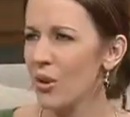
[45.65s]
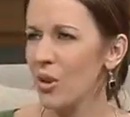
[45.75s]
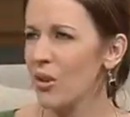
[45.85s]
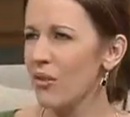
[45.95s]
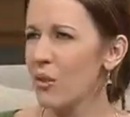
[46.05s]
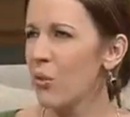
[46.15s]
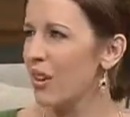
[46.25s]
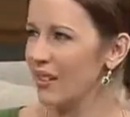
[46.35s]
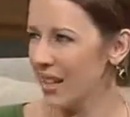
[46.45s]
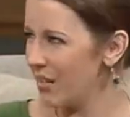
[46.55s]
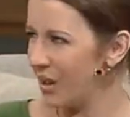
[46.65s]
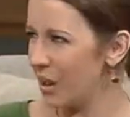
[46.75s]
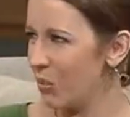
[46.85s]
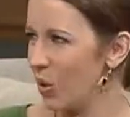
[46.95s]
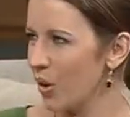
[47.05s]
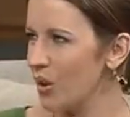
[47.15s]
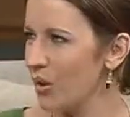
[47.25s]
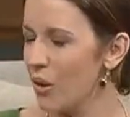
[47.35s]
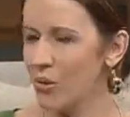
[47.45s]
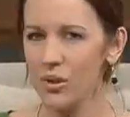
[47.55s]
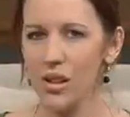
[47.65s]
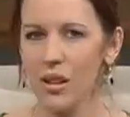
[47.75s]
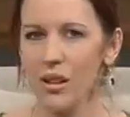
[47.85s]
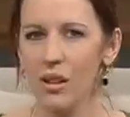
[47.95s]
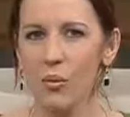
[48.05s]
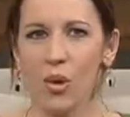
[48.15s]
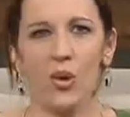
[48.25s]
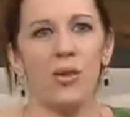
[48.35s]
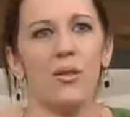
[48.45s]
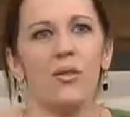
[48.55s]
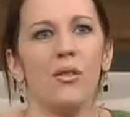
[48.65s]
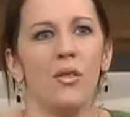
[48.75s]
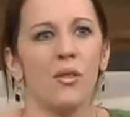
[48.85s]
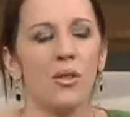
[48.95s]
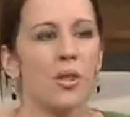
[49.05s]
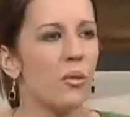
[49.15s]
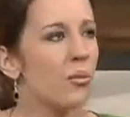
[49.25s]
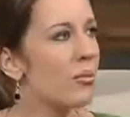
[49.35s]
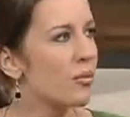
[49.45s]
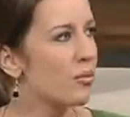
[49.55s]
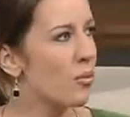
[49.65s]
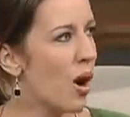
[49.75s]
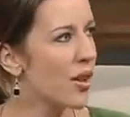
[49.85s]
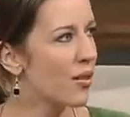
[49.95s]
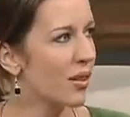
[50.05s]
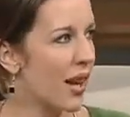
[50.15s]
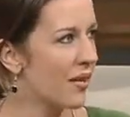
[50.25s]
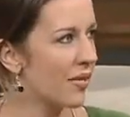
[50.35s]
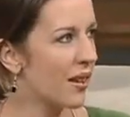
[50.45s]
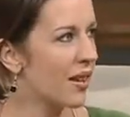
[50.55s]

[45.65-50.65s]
You don't even want to live anymore. You don't want to, you know, you don't want your life.